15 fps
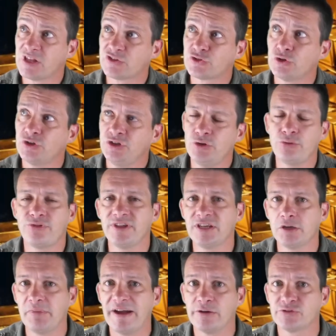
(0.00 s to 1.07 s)
So you
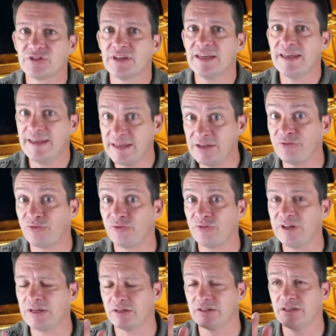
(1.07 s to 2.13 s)
think about it.
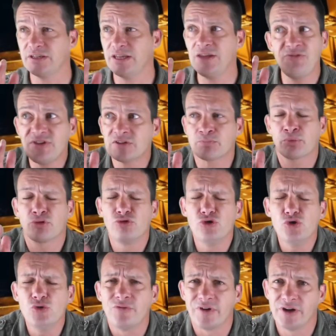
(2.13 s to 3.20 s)
If it's
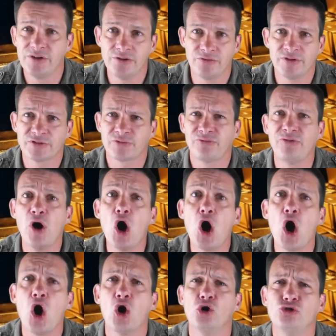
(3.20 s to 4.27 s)
proven there's
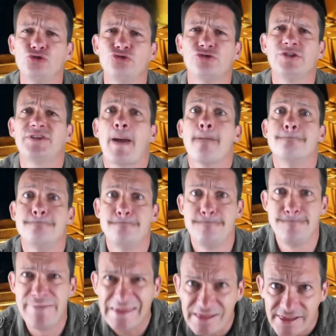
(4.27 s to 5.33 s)
$400
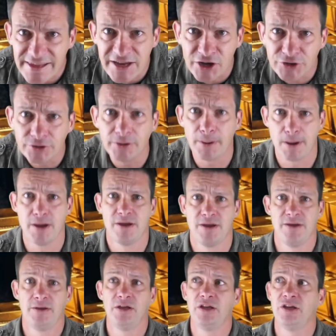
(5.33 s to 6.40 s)
billion
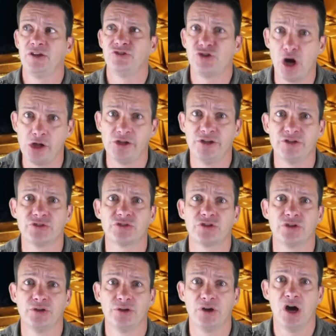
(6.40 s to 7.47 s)

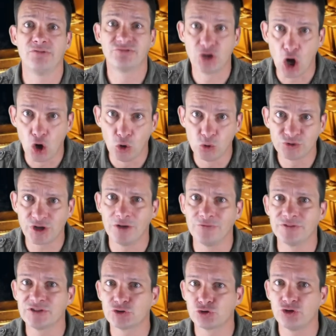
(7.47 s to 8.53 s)
of gold
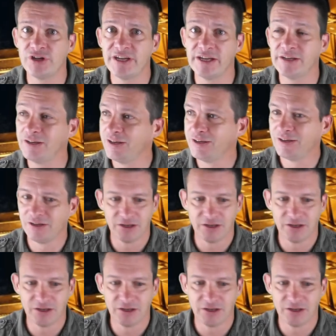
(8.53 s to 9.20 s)
on this train,